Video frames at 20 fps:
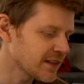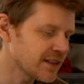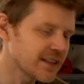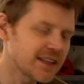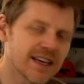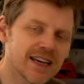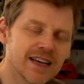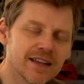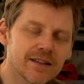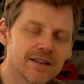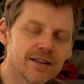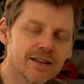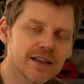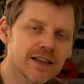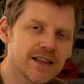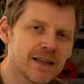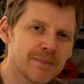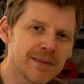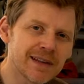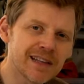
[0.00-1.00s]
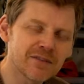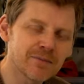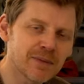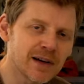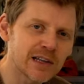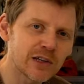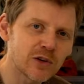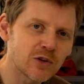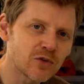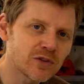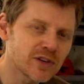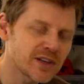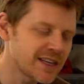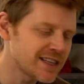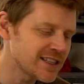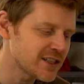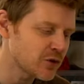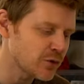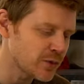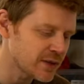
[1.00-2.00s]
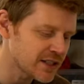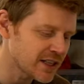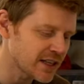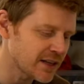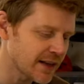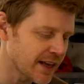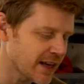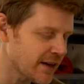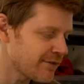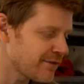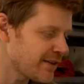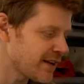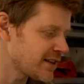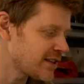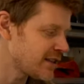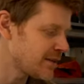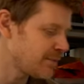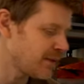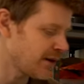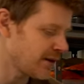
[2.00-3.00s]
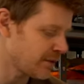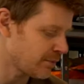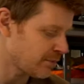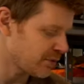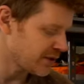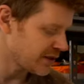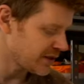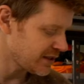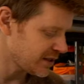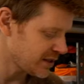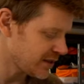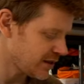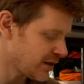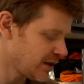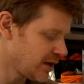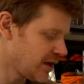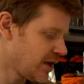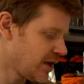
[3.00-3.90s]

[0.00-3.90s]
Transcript: in the middle of my lawn, it's always going to get affected by the breeze.